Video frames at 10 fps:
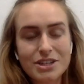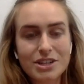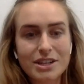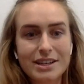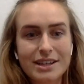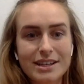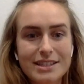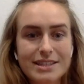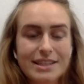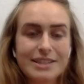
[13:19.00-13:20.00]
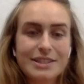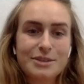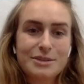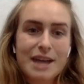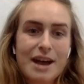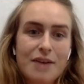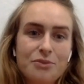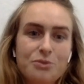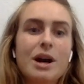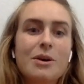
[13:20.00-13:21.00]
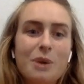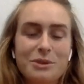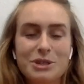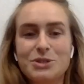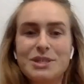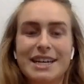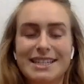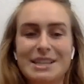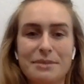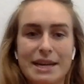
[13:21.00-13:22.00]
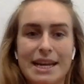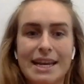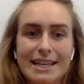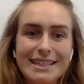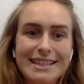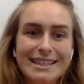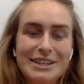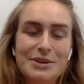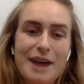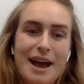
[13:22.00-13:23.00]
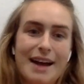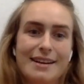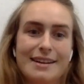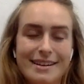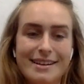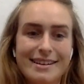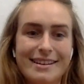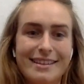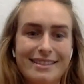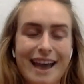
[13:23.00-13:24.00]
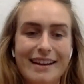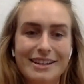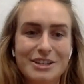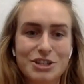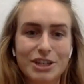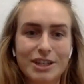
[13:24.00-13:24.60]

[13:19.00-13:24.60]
That's such a, it's so tough. What would you tell somebody who had that